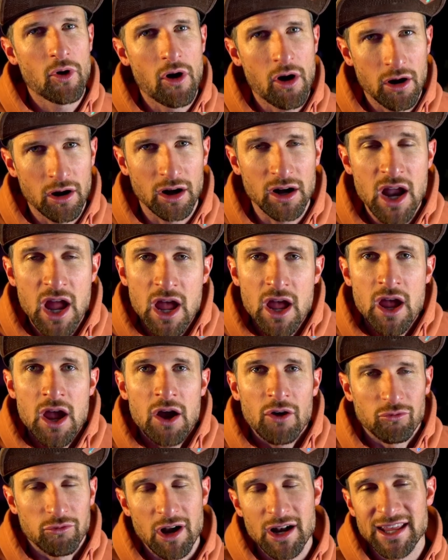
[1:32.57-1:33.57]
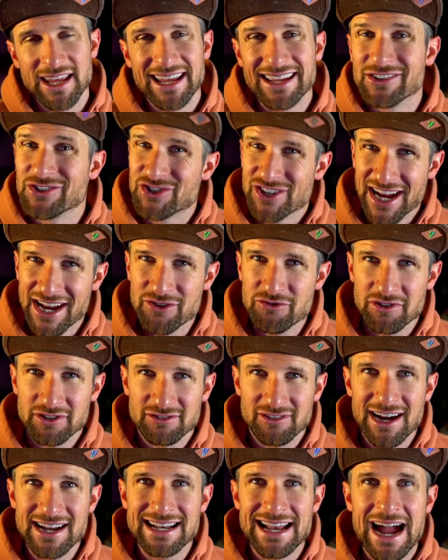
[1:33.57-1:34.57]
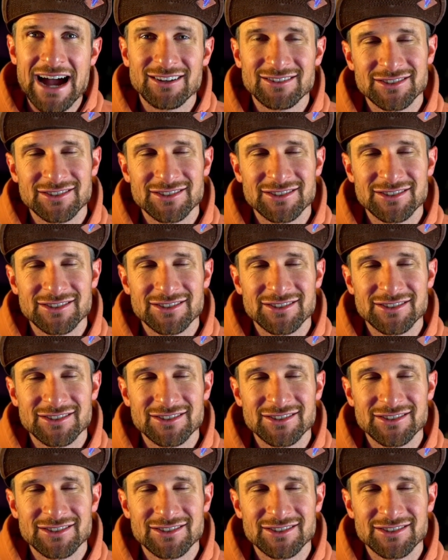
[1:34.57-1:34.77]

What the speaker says: are running Enchantress right now.